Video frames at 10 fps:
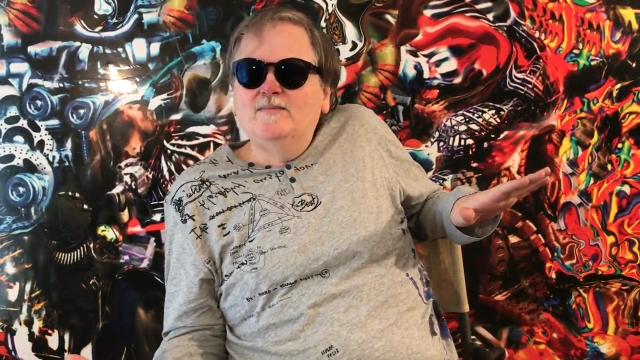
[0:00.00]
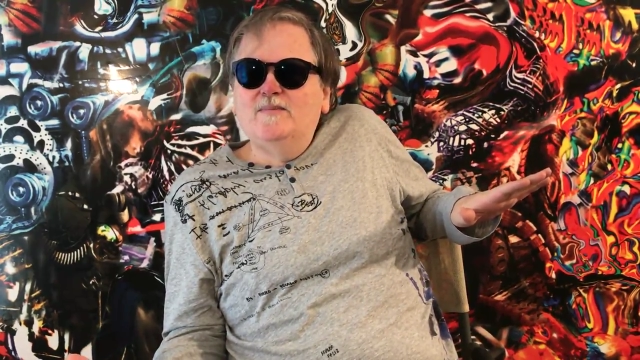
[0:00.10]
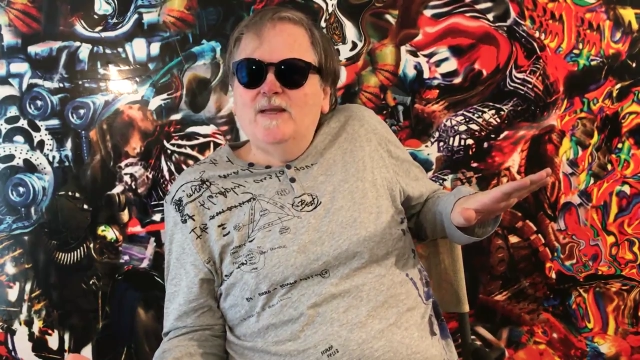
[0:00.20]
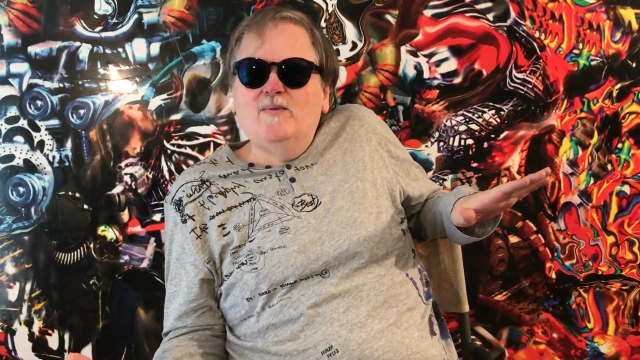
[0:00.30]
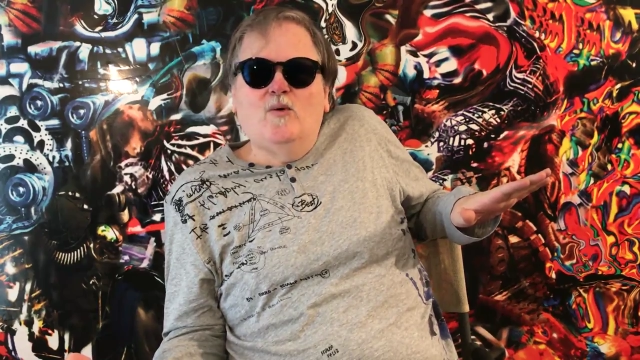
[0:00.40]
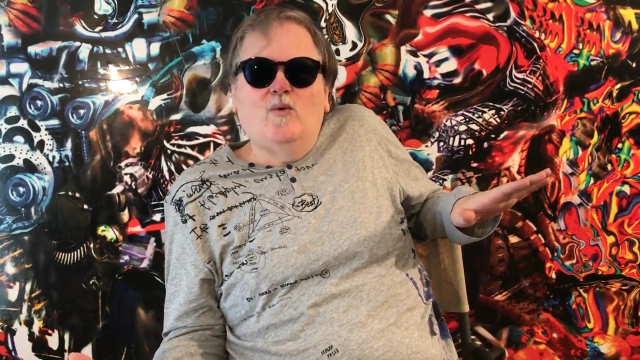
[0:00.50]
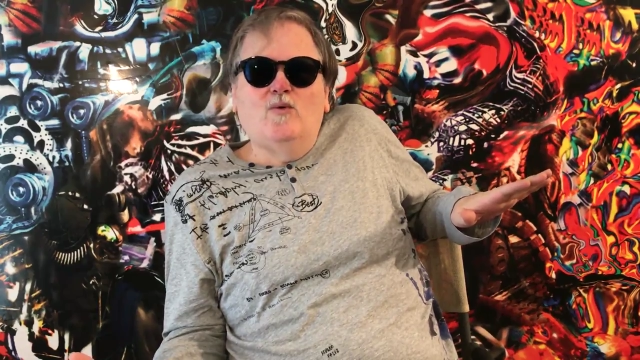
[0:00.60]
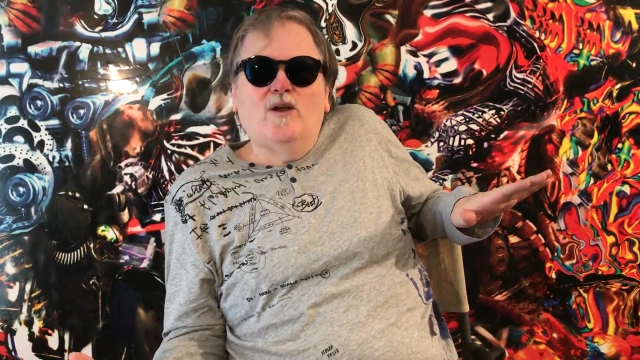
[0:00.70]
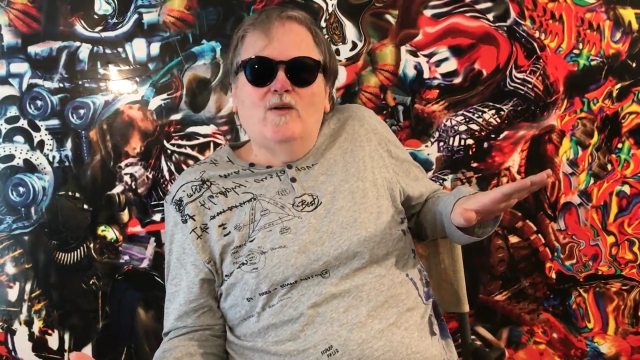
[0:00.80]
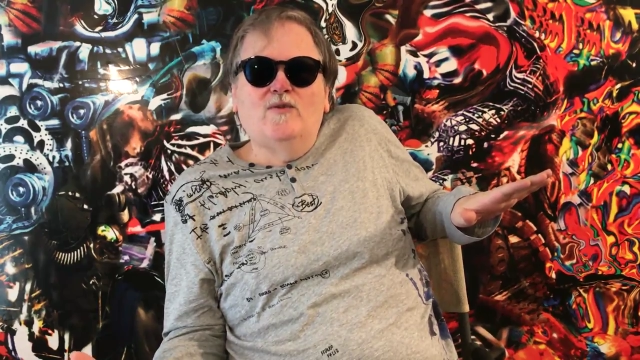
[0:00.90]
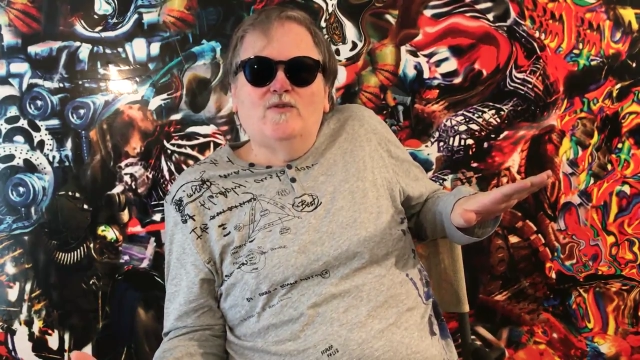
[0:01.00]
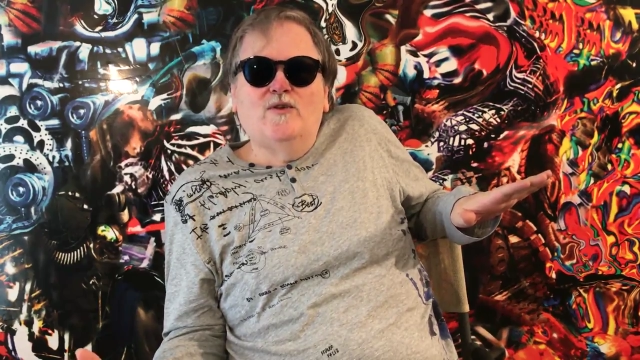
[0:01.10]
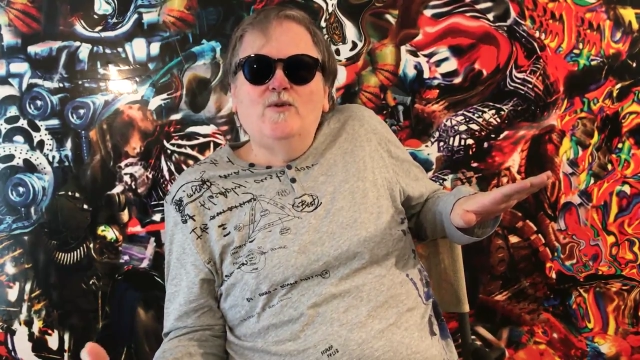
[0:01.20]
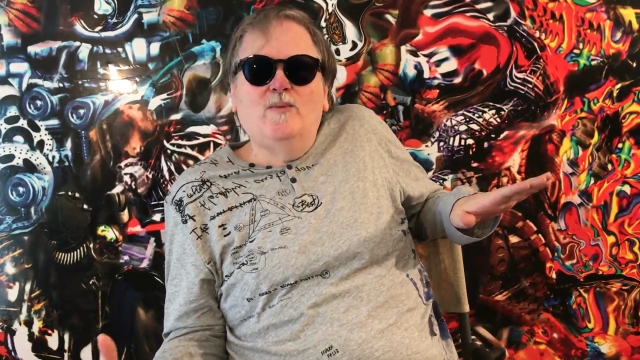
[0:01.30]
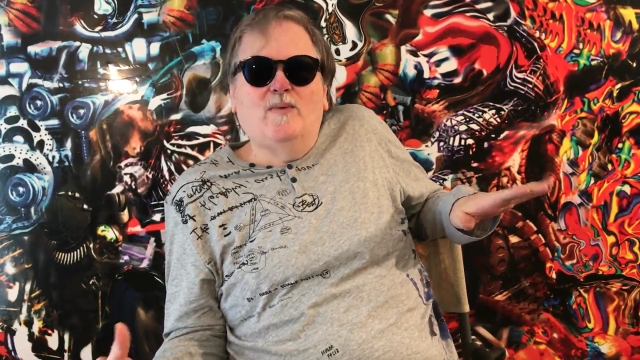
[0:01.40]
people go
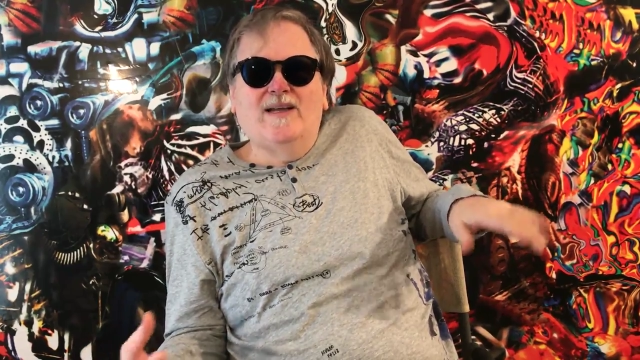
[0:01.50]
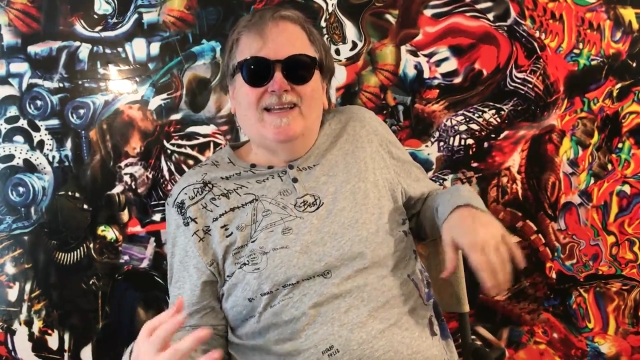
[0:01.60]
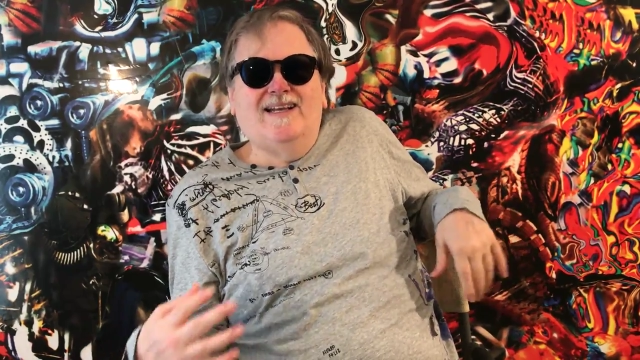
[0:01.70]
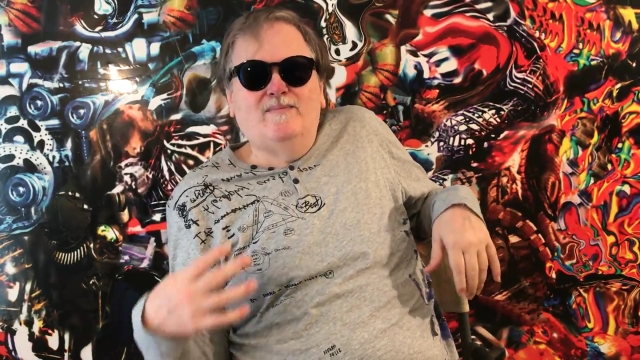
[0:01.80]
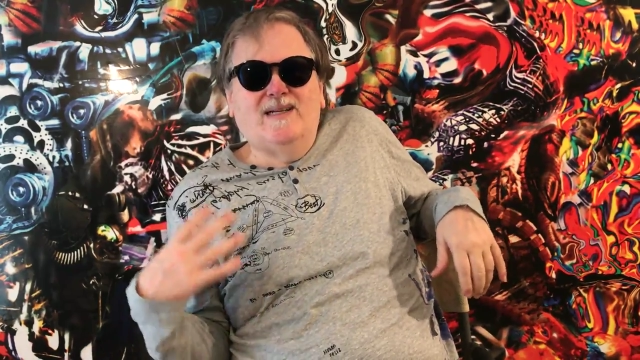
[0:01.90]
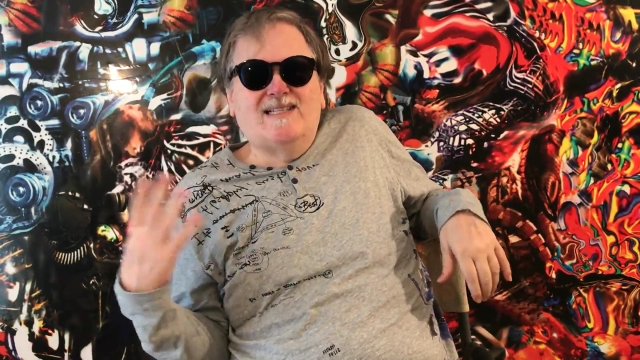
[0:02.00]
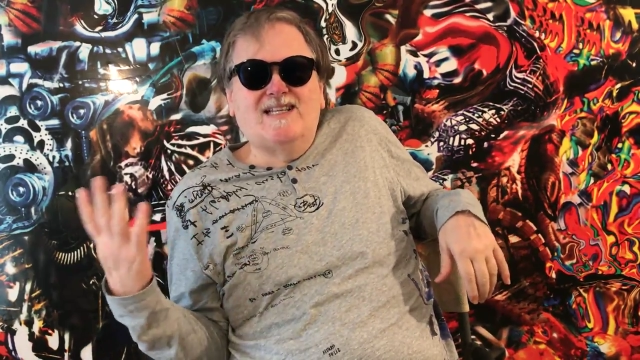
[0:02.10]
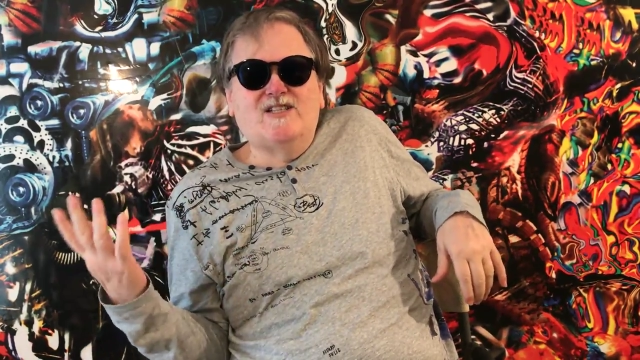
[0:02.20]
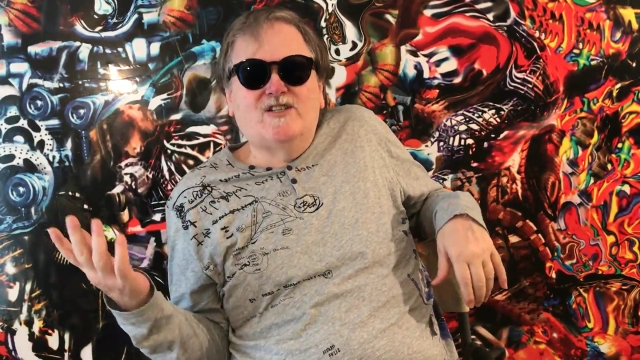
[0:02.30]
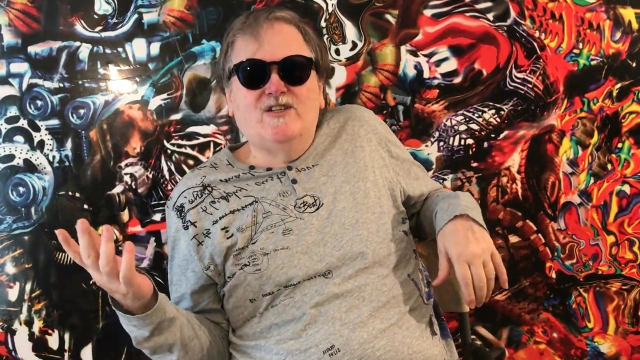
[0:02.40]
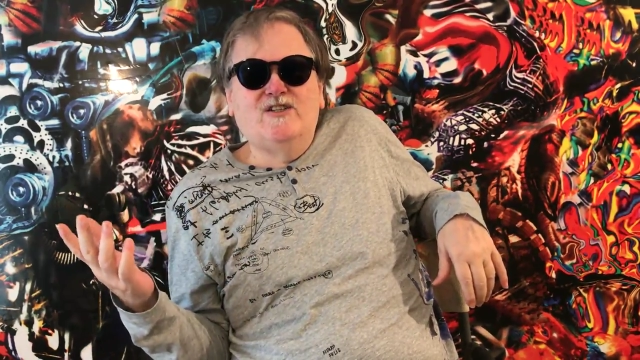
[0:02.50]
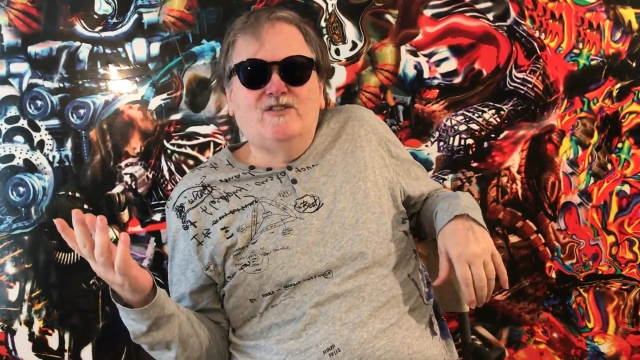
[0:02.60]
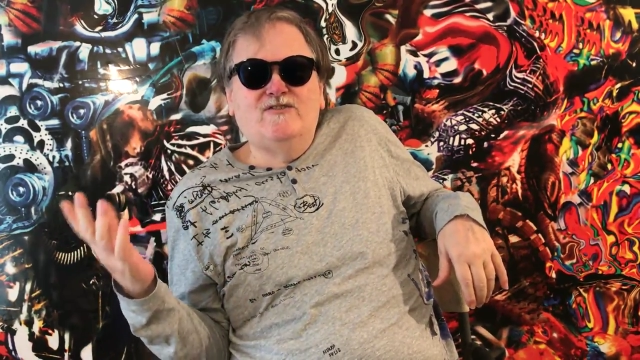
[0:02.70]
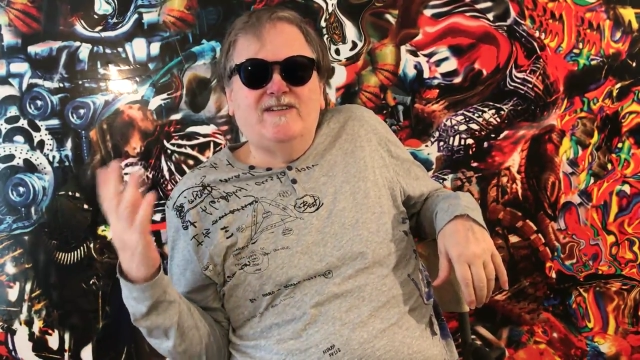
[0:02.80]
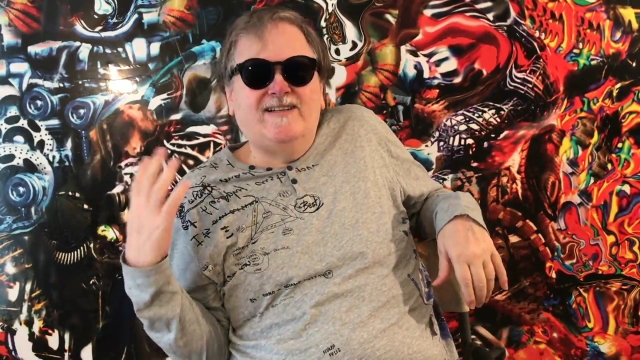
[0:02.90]
through by getting plastic
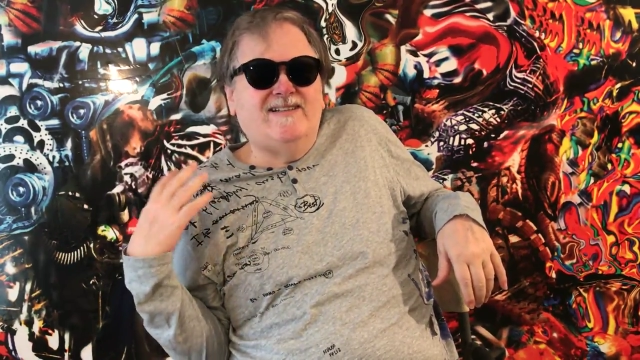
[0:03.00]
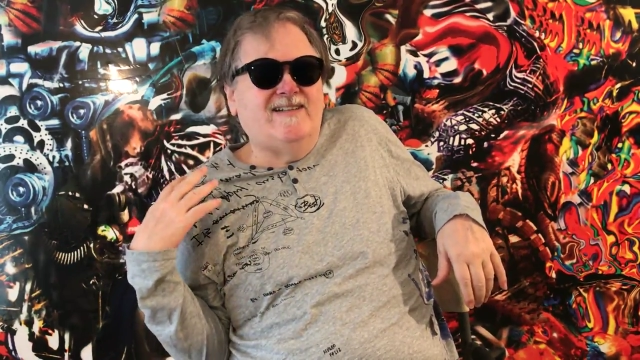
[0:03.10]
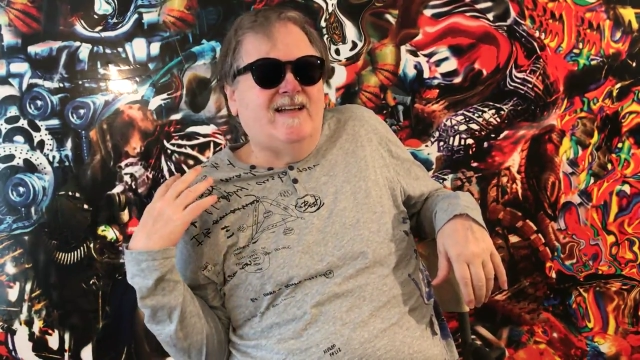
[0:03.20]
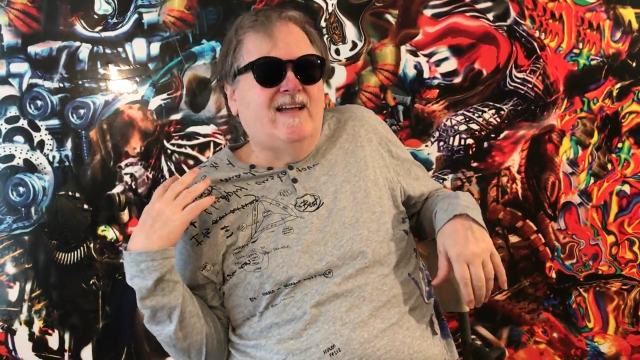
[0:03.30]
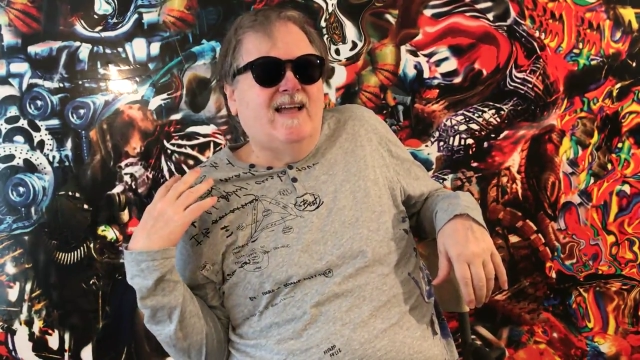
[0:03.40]
surgery and